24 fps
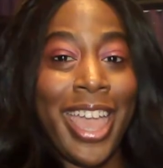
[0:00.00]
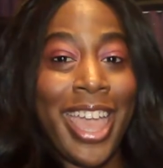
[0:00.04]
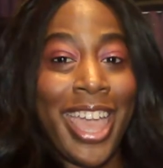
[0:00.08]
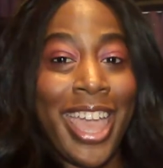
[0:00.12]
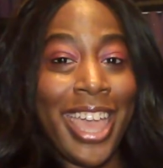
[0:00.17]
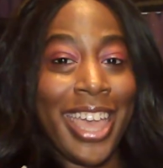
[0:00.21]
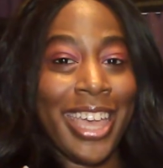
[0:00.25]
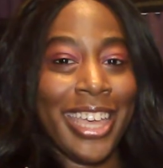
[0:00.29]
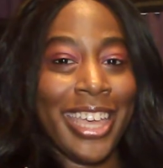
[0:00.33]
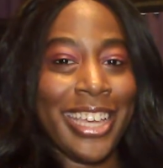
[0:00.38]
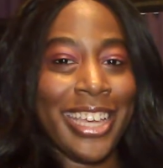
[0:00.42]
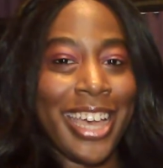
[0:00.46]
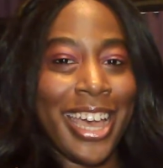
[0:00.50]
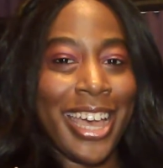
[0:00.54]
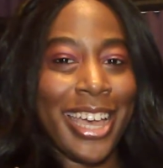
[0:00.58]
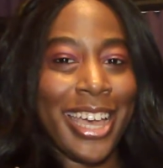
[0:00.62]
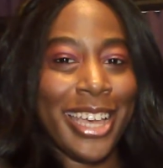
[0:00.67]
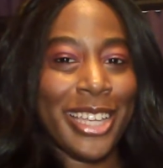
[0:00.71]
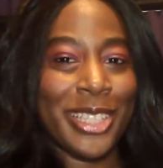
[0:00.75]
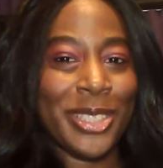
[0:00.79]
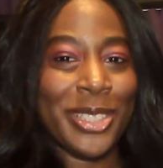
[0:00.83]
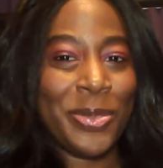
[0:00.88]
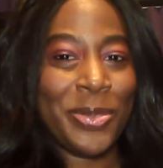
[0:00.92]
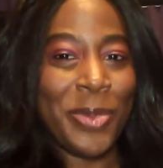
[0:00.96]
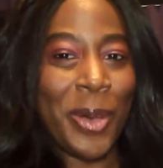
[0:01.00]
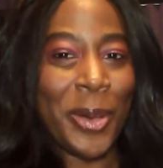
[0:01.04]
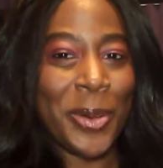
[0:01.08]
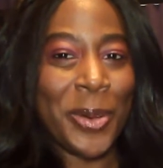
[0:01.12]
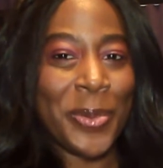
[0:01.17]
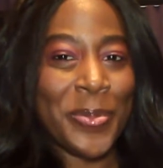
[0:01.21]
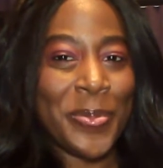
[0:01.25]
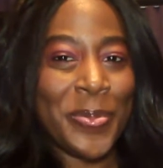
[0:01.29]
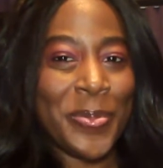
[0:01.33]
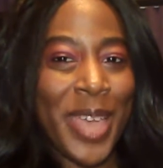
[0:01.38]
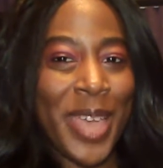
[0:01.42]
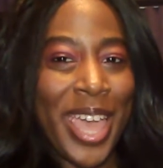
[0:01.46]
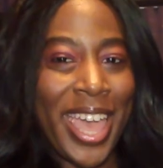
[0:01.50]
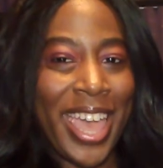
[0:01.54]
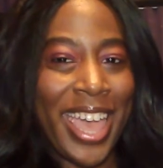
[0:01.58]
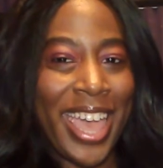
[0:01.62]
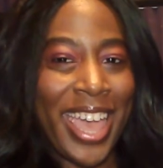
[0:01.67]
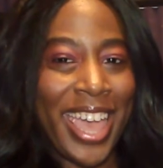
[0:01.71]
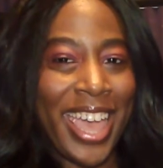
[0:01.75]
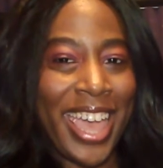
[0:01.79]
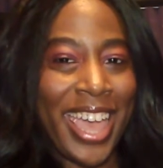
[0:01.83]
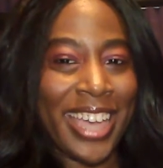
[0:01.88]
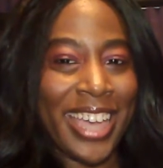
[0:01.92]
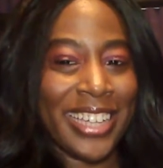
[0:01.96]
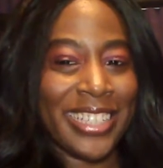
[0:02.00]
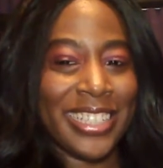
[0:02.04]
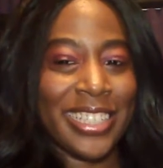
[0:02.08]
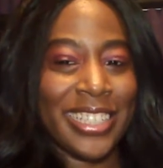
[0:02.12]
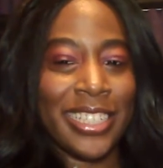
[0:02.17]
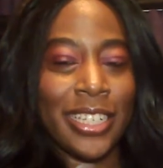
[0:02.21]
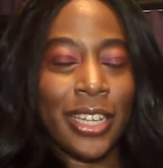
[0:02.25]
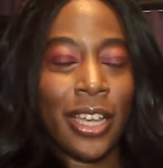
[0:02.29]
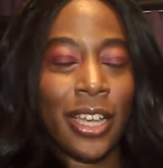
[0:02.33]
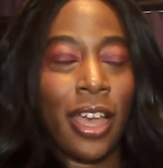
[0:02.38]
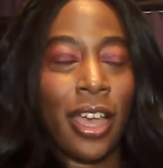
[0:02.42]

Hey guys, welcome back.